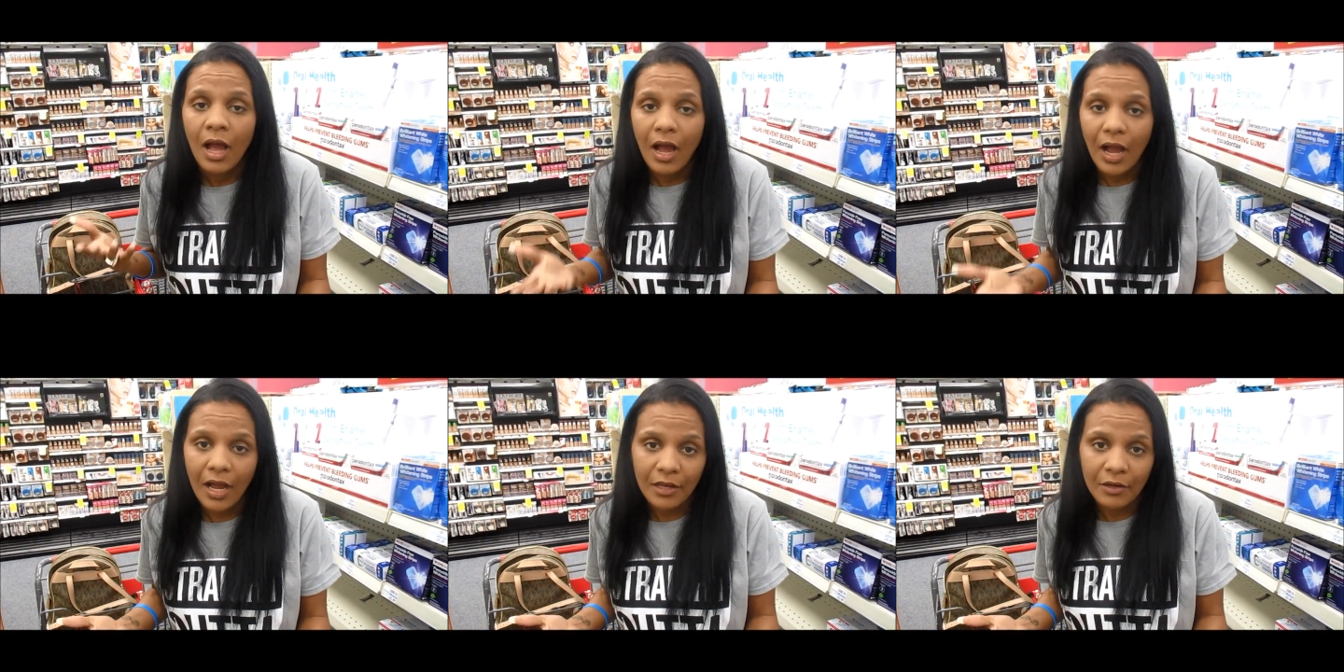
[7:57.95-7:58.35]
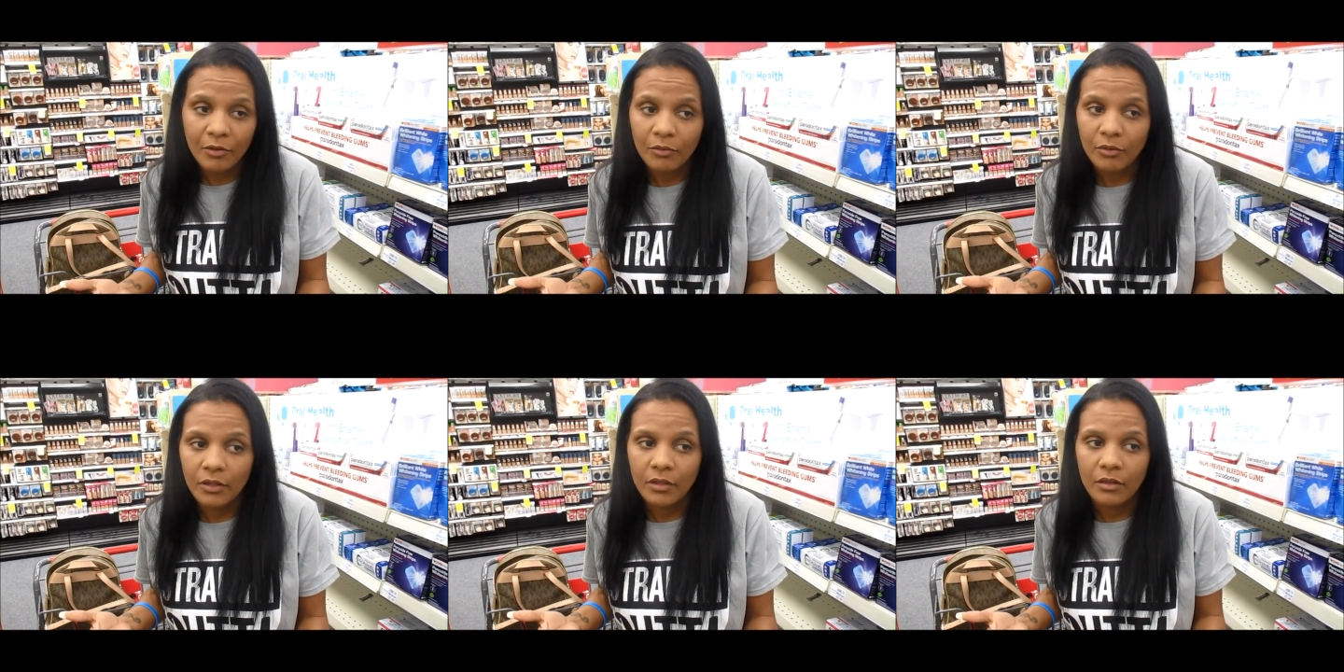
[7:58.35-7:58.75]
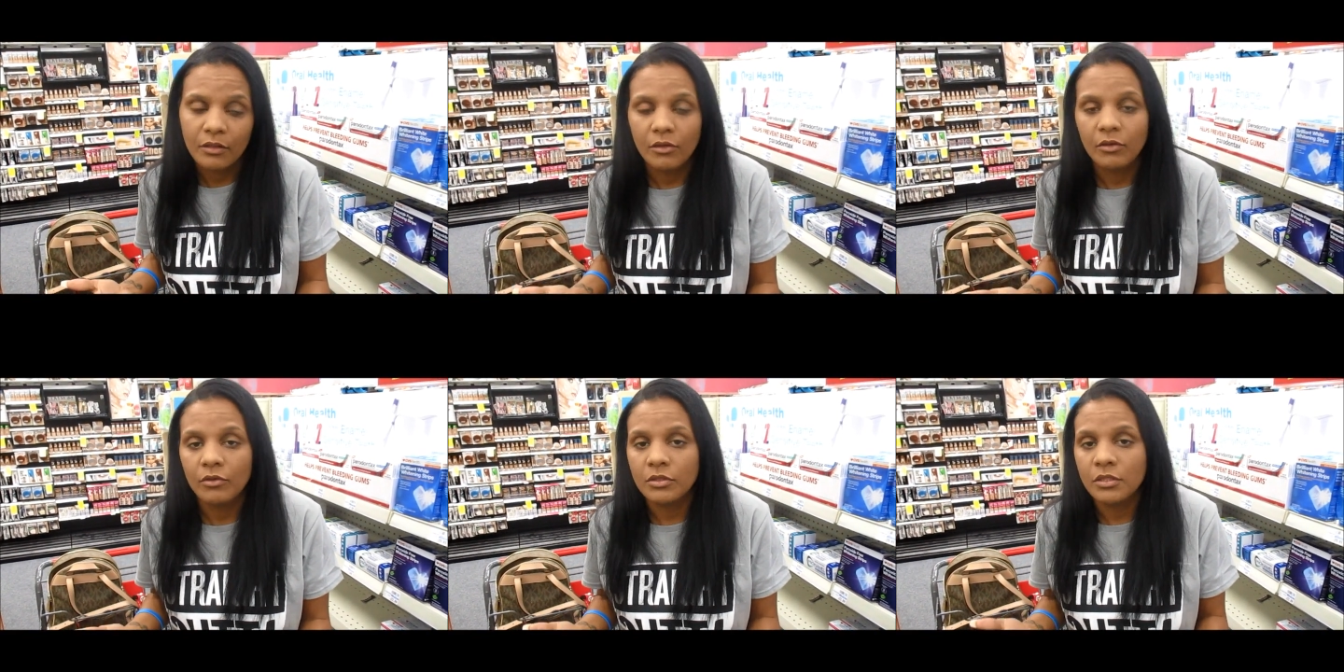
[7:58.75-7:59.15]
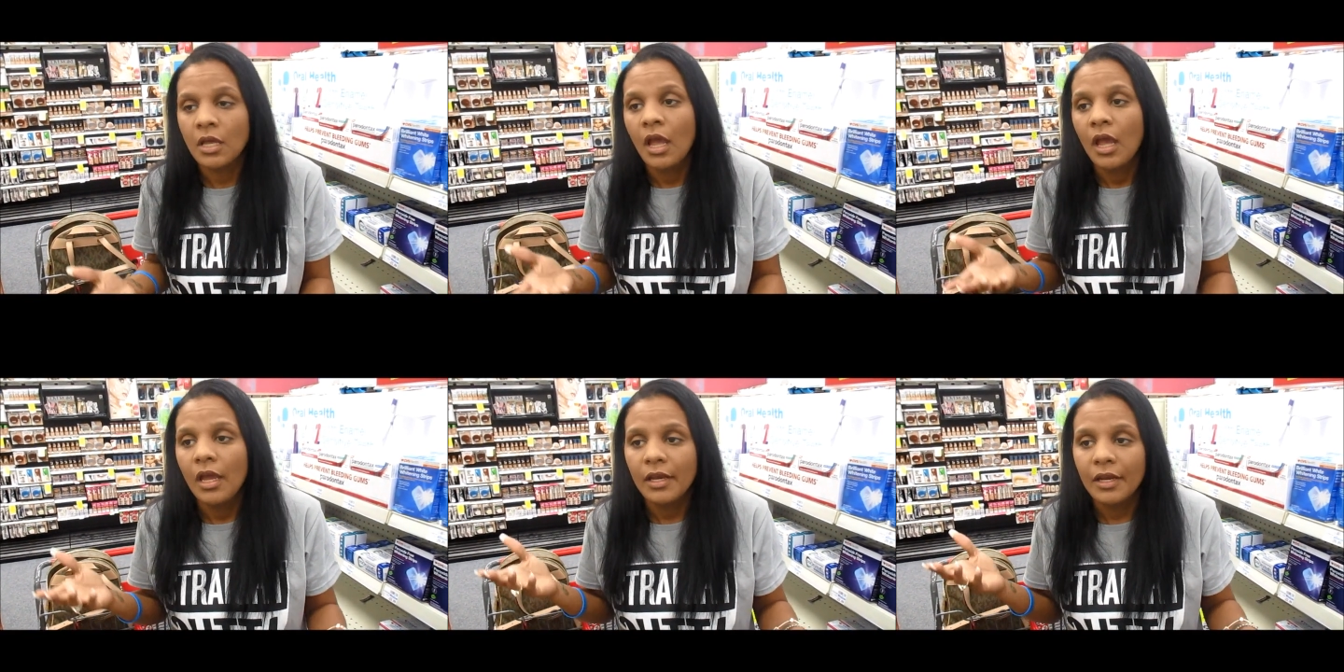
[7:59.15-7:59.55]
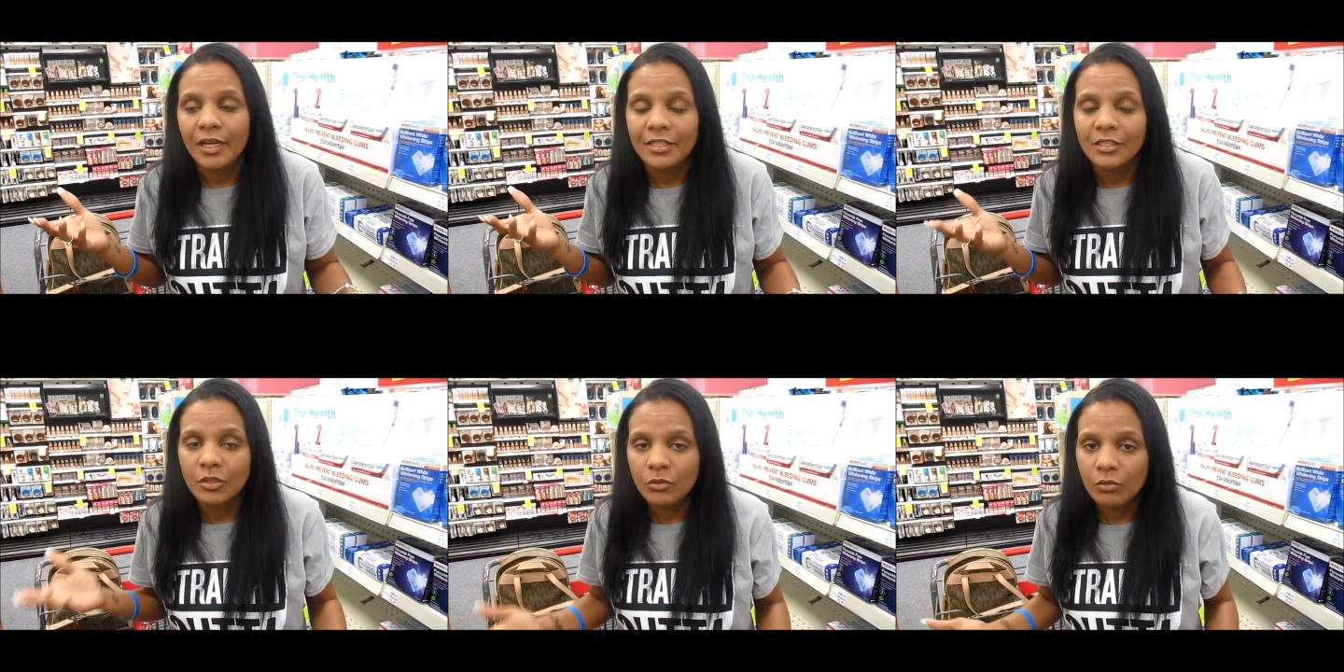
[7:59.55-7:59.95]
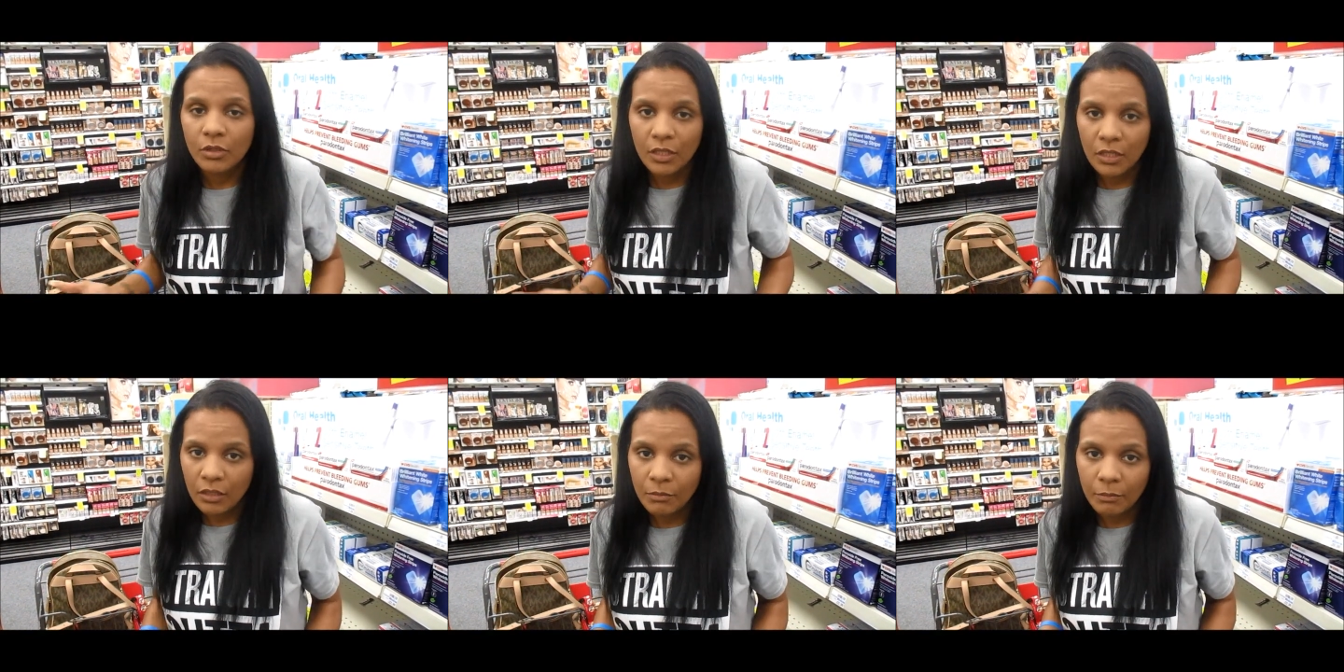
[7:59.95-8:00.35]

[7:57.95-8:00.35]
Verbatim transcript: I don't get those, and I don't keep